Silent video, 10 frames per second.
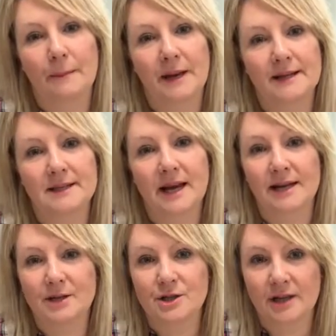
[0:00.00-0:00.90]

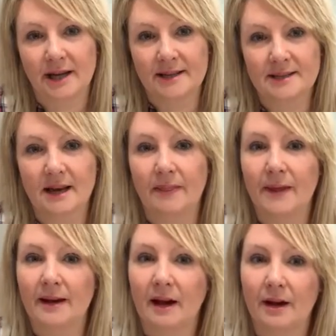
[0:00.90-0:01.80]
intention is and
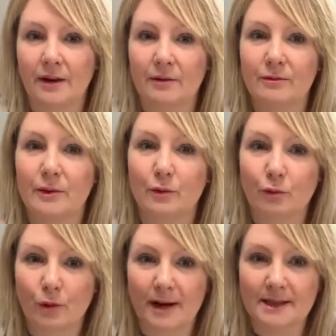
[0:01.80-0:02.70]
then kind of
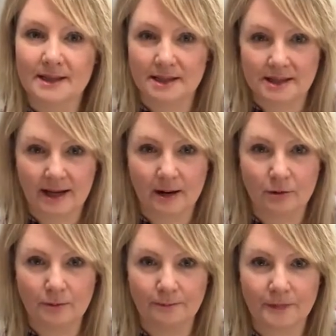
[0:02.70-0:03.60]
write it down.